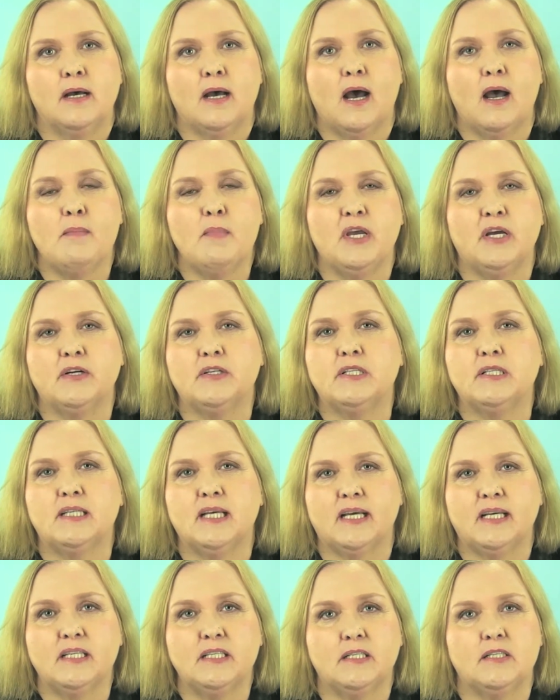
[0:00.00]
I'm here
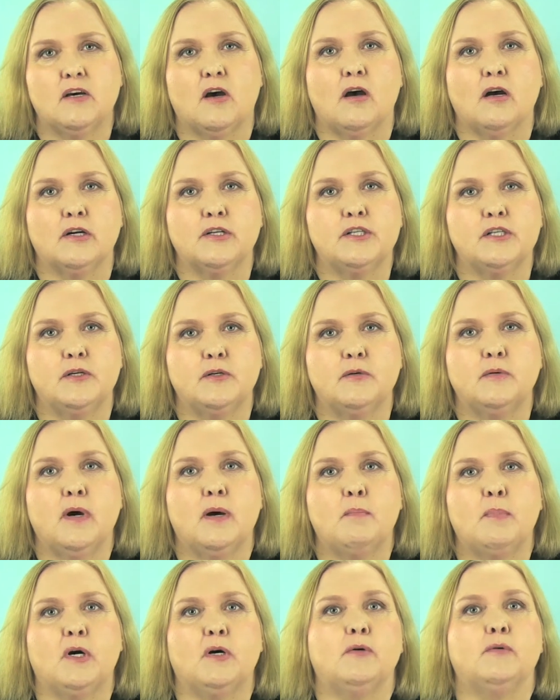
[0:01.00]
today to talk to you
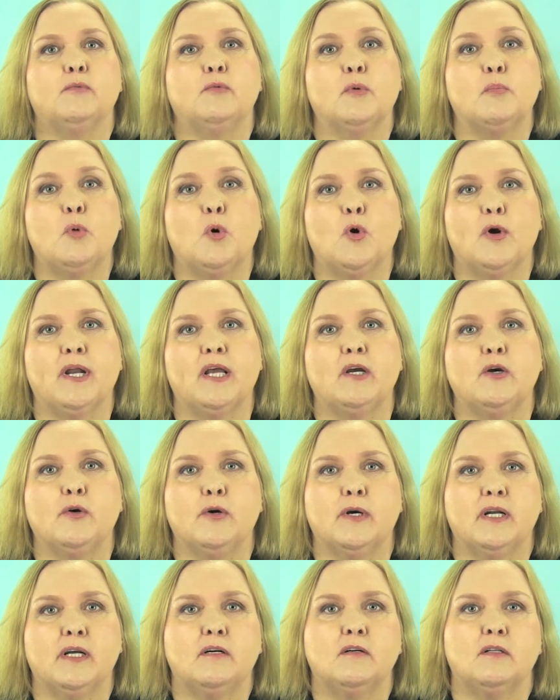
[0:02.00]
about reporting
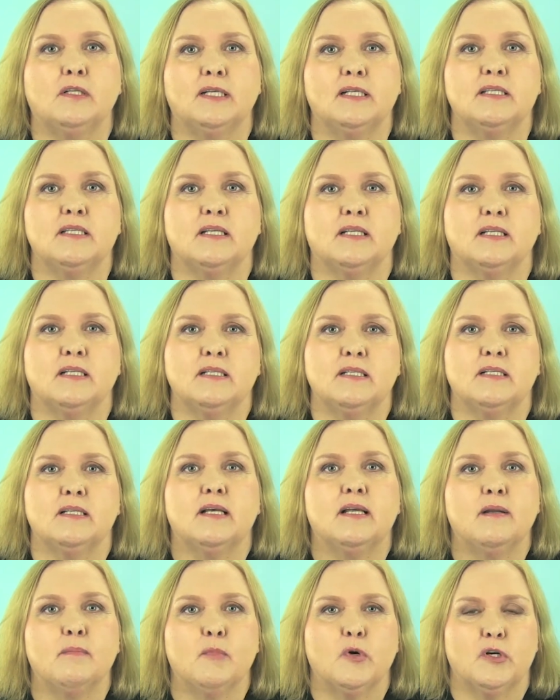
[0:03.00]
critical incidents
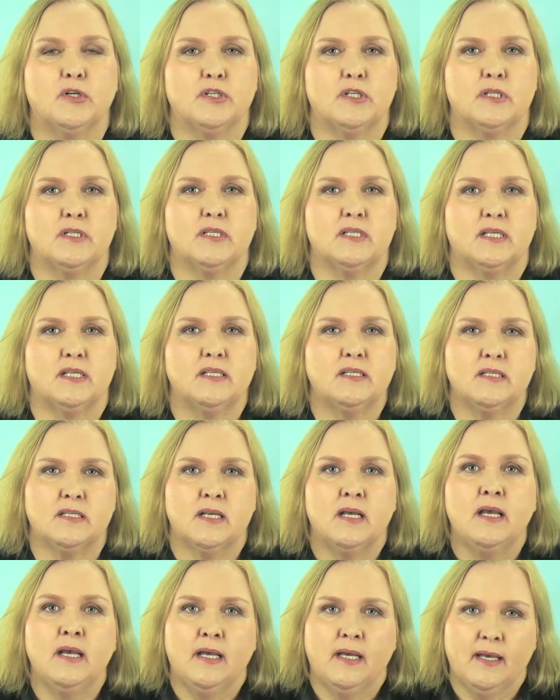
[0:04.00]
and emergencies
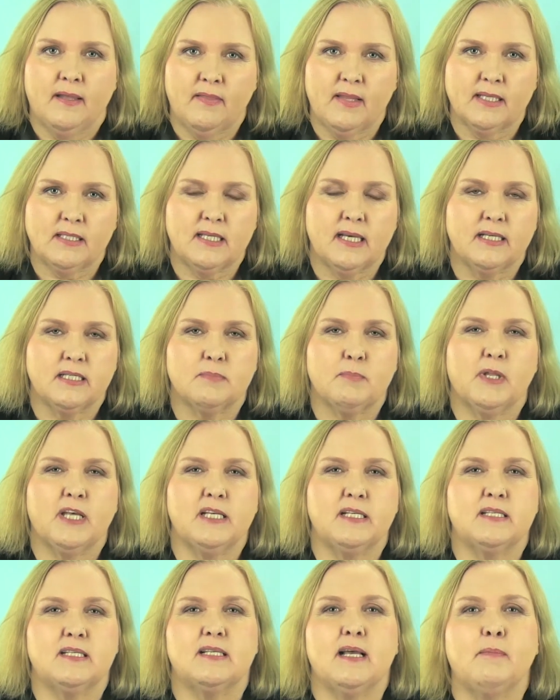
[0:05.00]
that takes
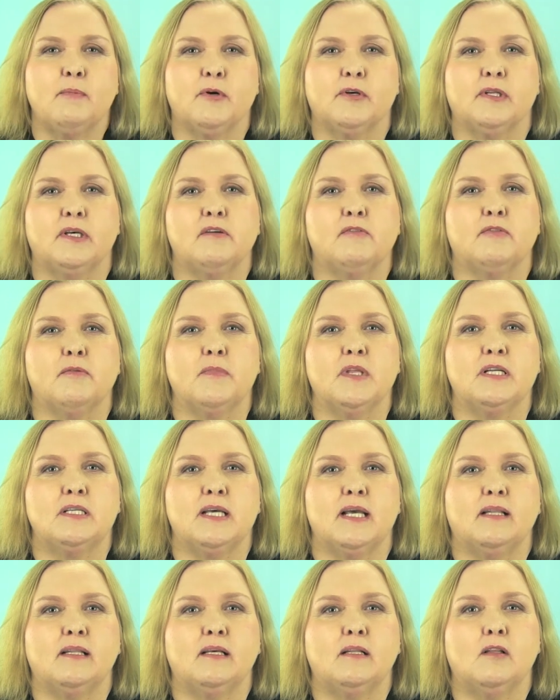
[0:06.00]
place separately from the
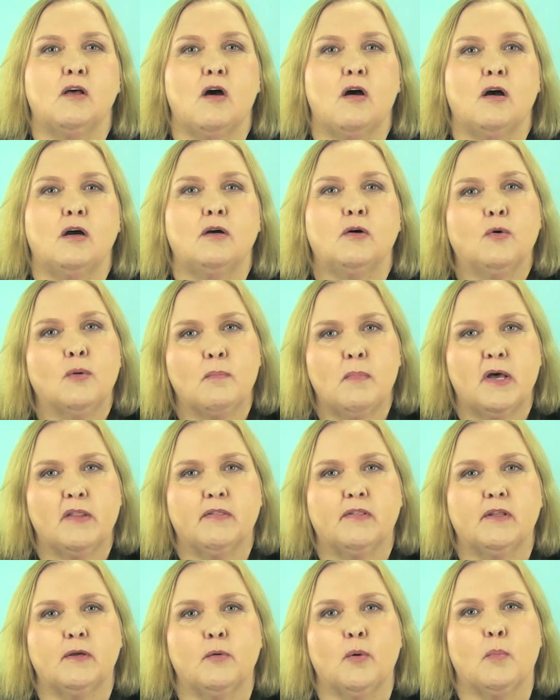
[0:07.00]
daily log or
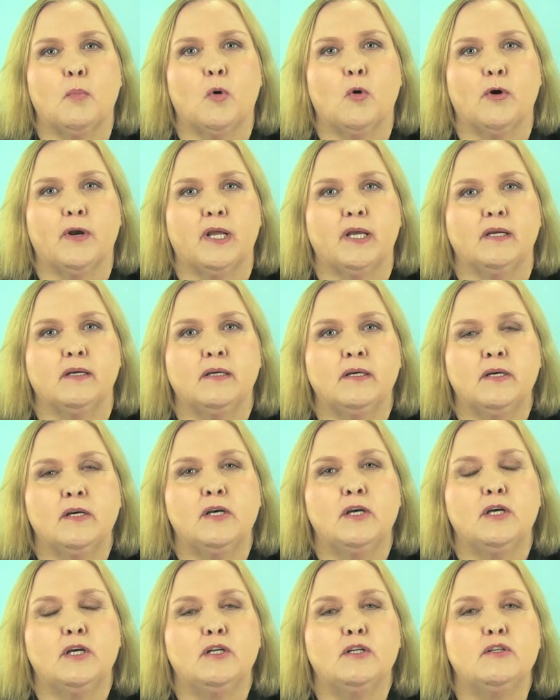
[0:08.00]
monthly reporting.
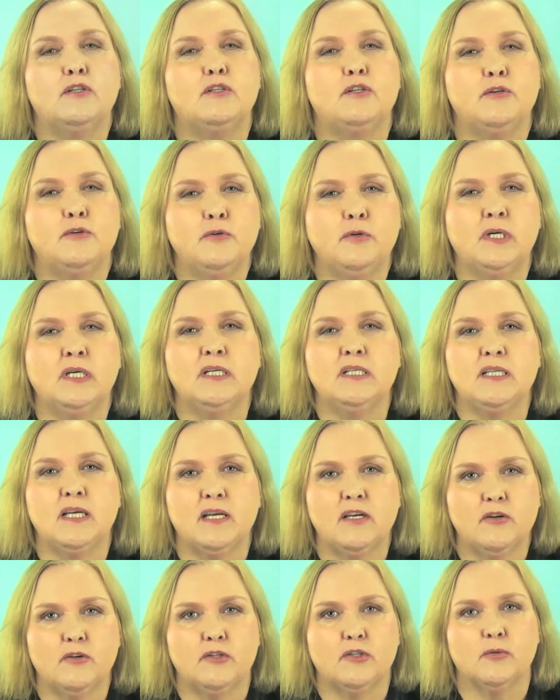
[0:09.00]
Do
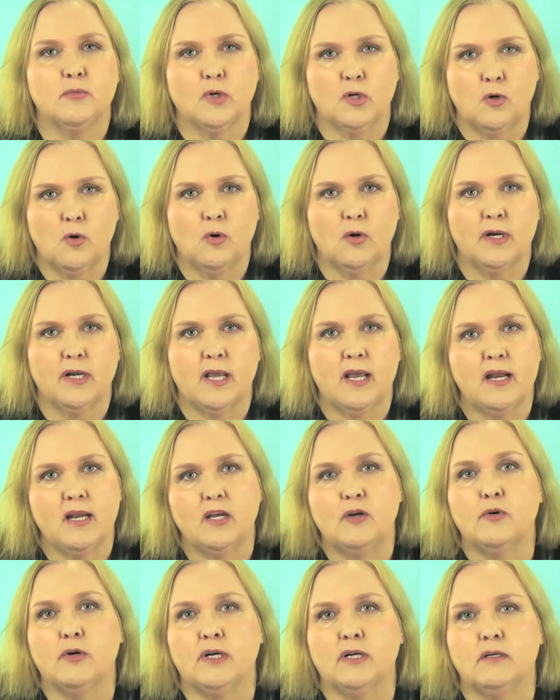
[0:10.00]
continue to record
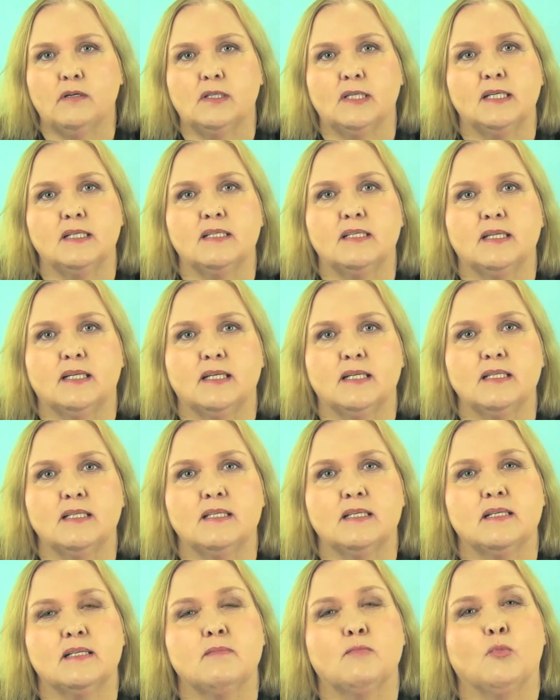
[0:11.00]
any critical
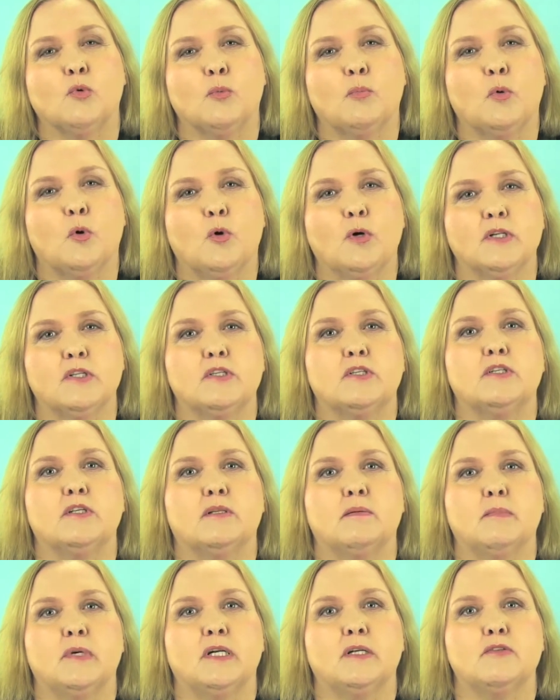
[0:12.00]
incidents and reports to
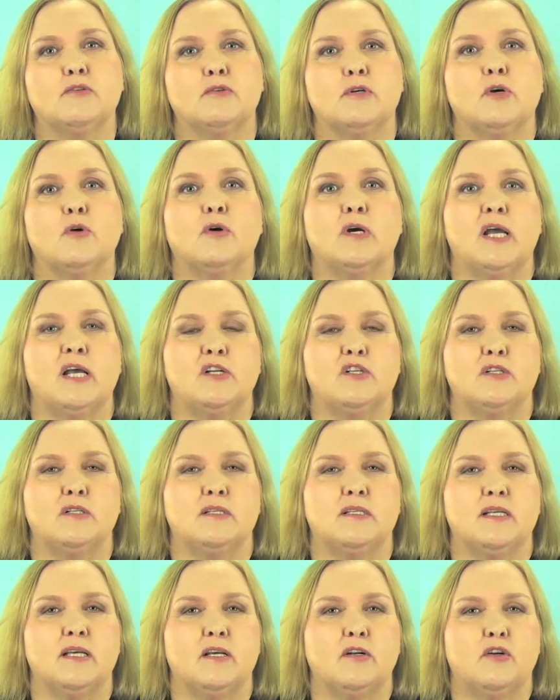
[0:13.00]
the ministry or
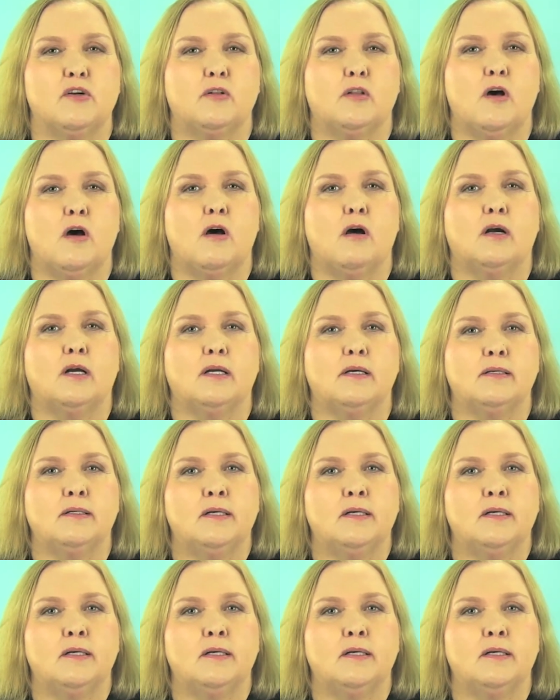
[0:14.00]
agency in your log